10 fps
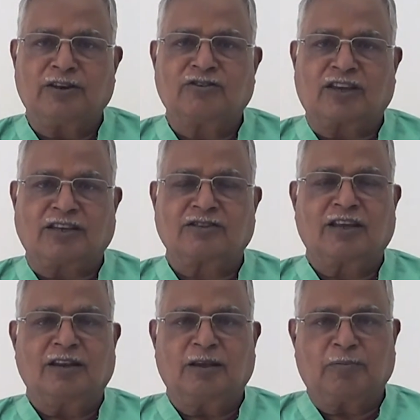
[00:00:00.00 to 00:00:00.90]
any
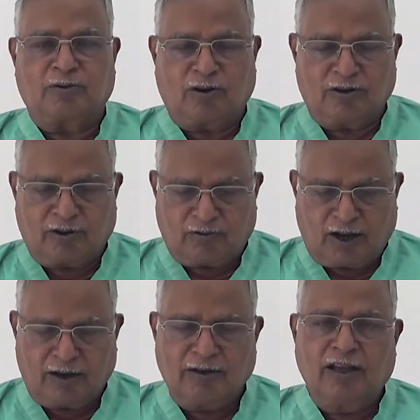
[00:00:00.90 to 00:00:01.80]
suggestion if at all you
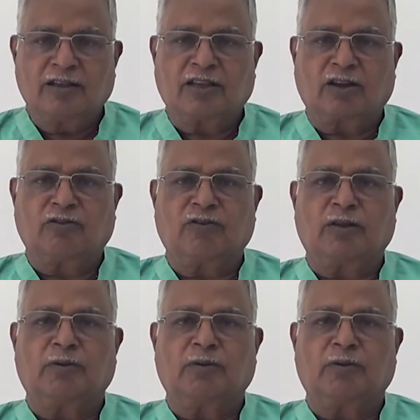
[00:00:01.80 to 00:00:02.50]
require. Thank you very